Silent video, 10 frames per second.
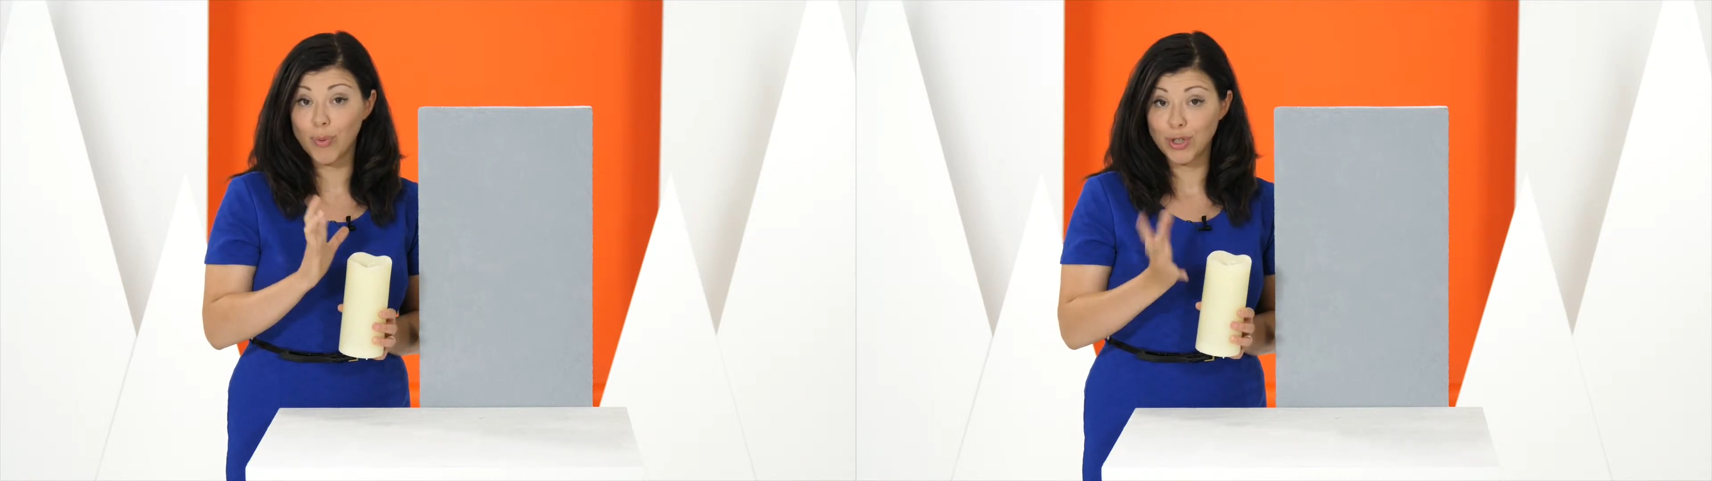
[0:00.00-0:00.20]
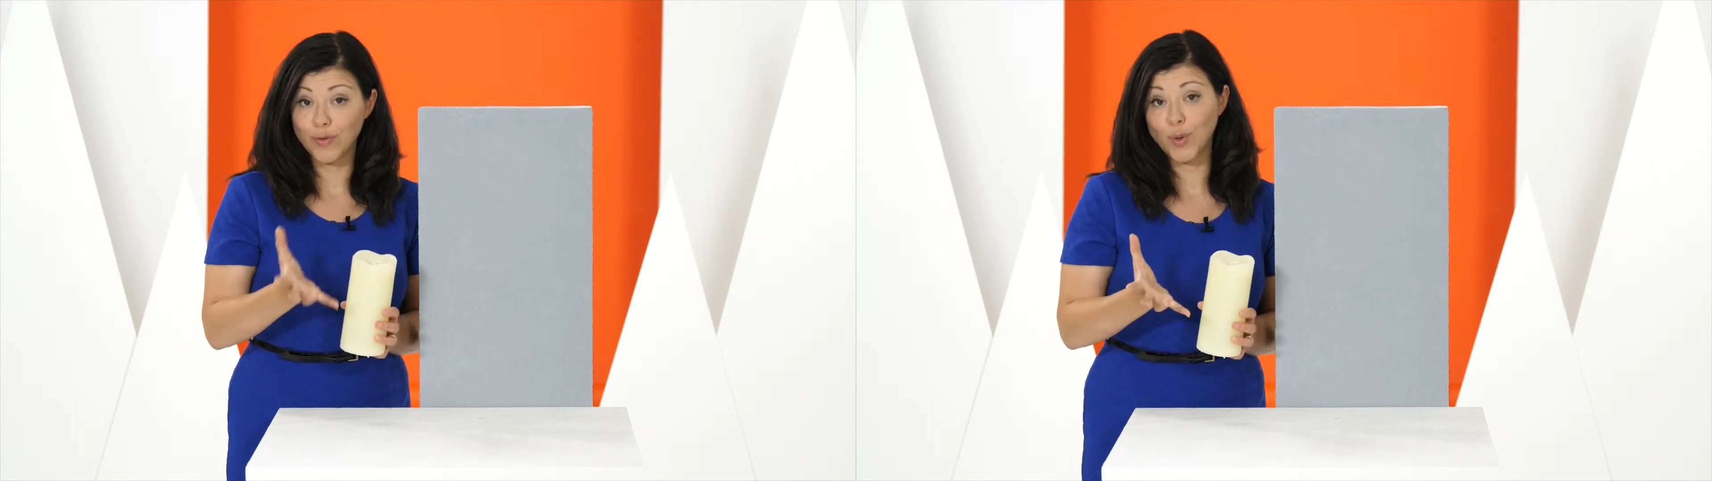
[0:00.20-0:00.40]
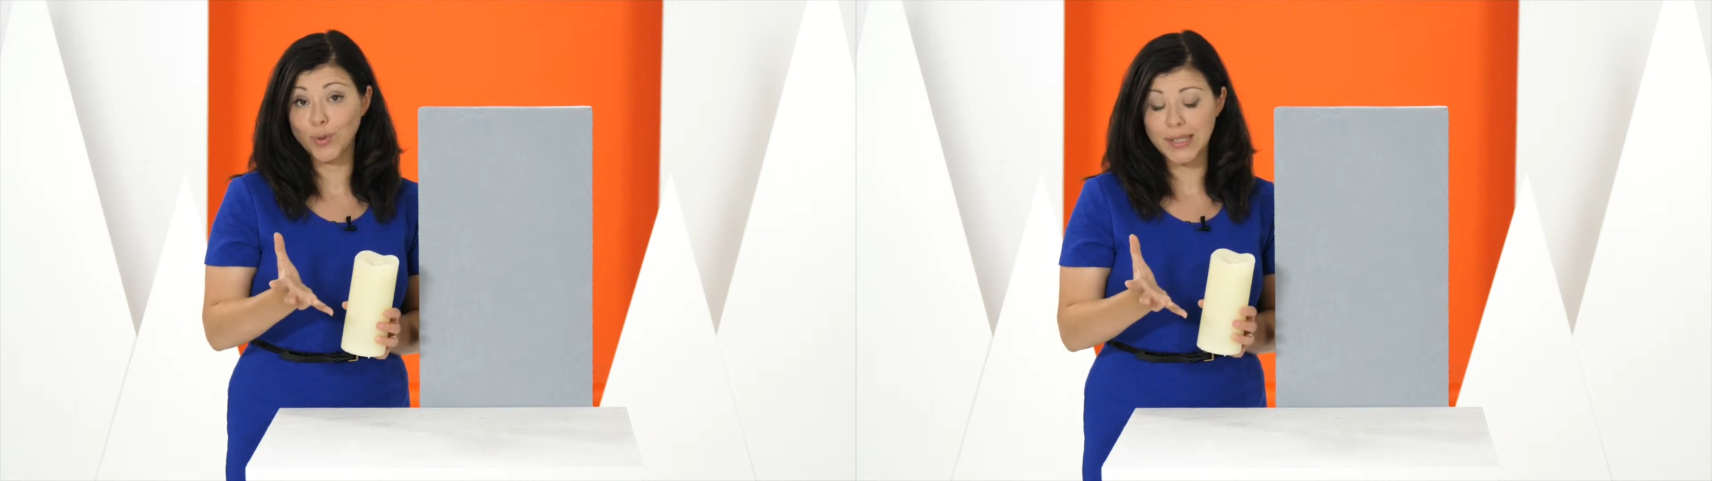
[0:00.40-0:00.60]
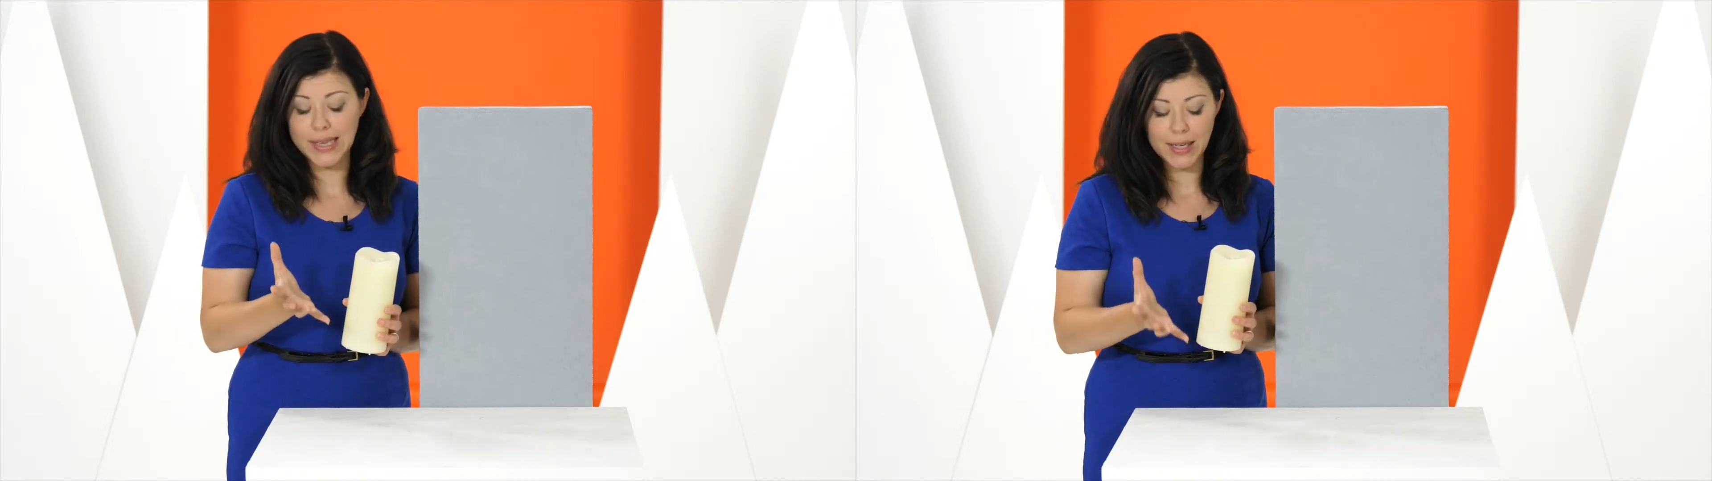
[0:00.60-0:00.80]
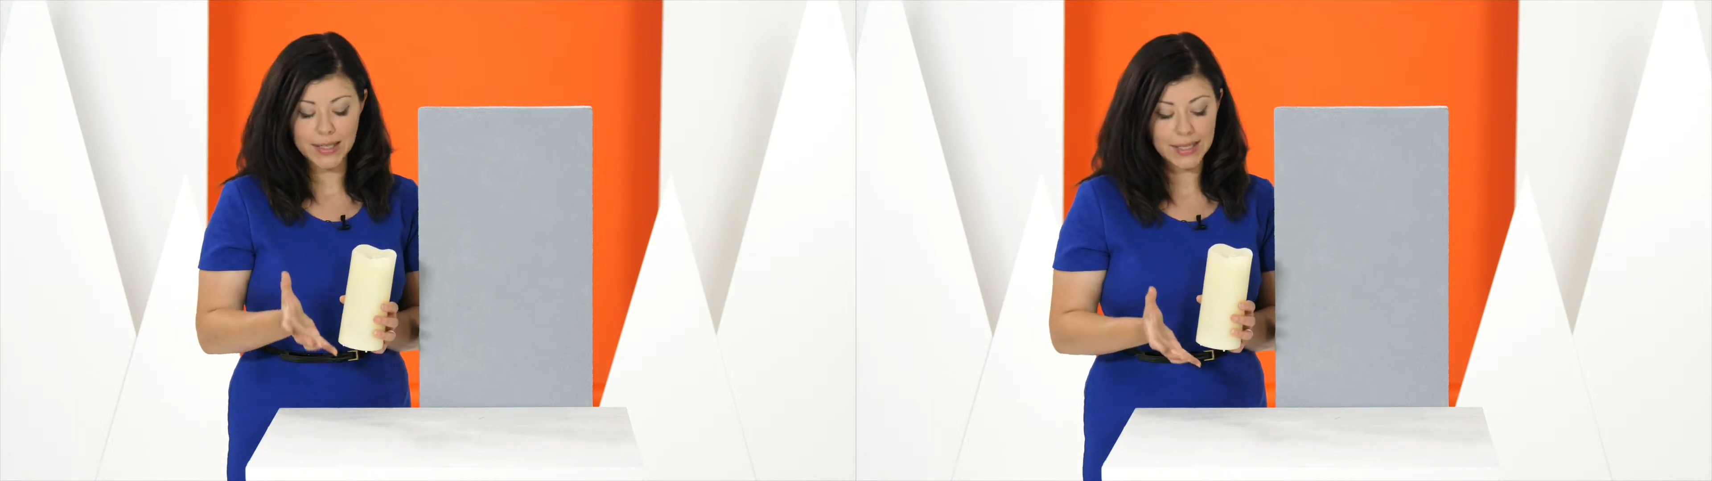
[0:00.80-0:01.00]
which of course is
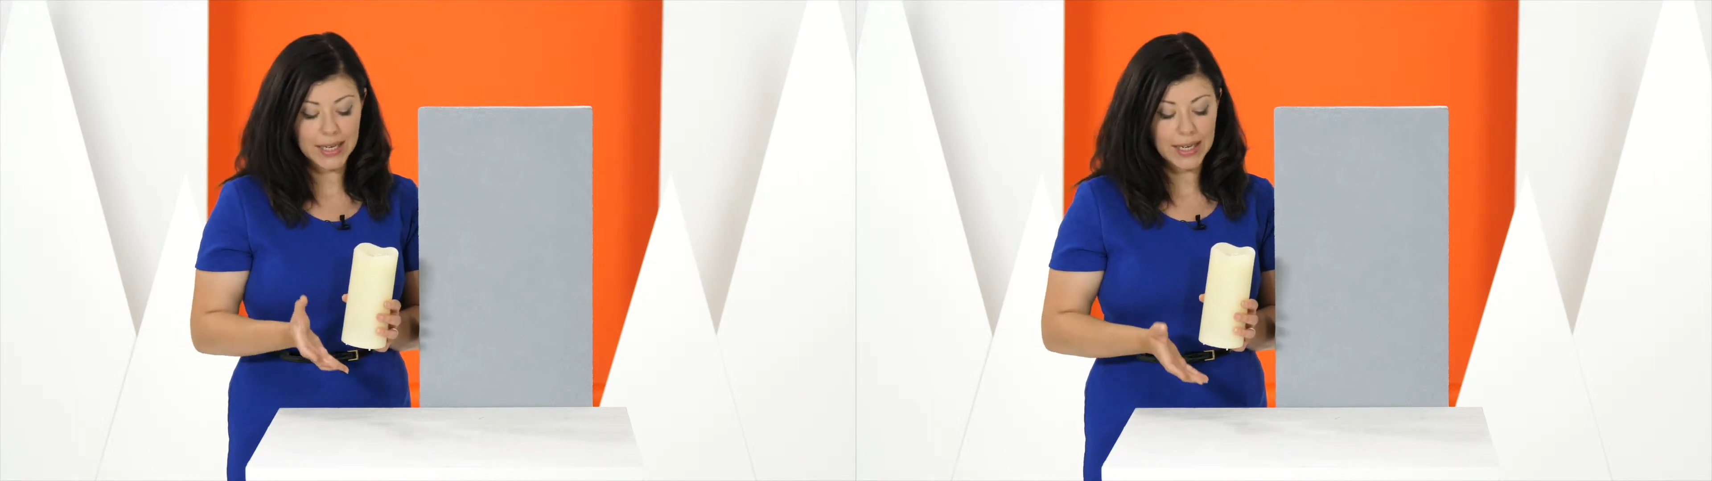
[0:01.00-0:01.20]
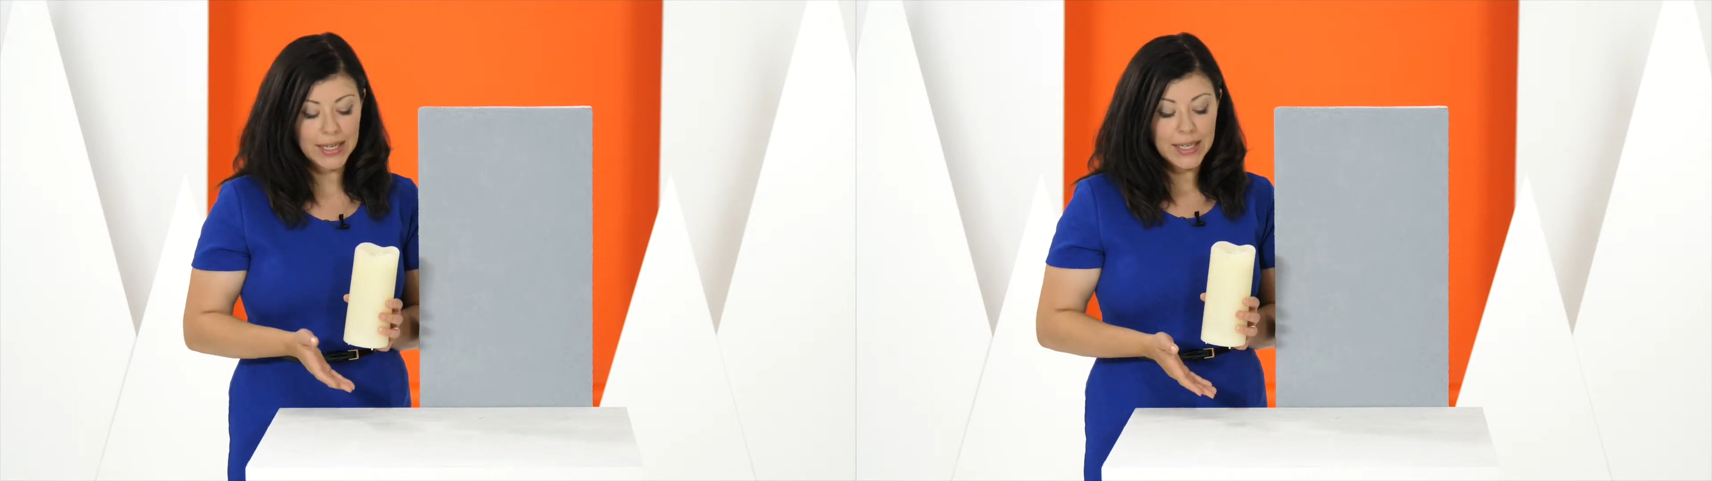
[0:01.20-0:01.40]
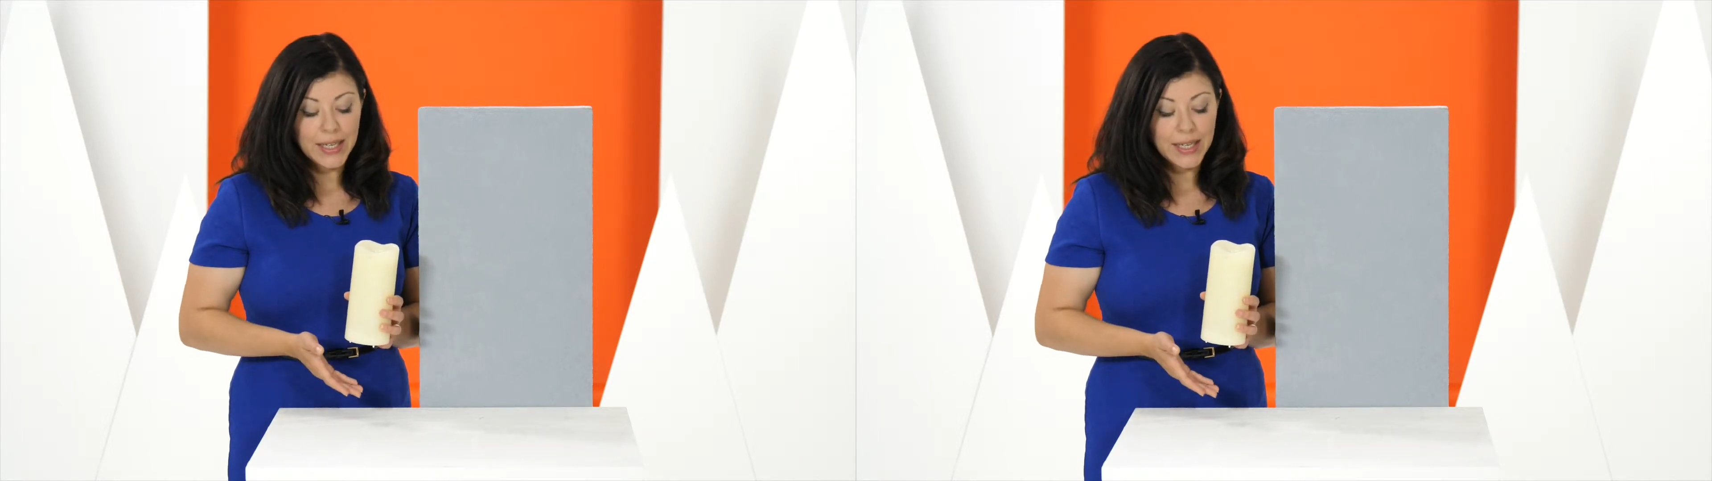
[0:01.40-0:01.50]
LED.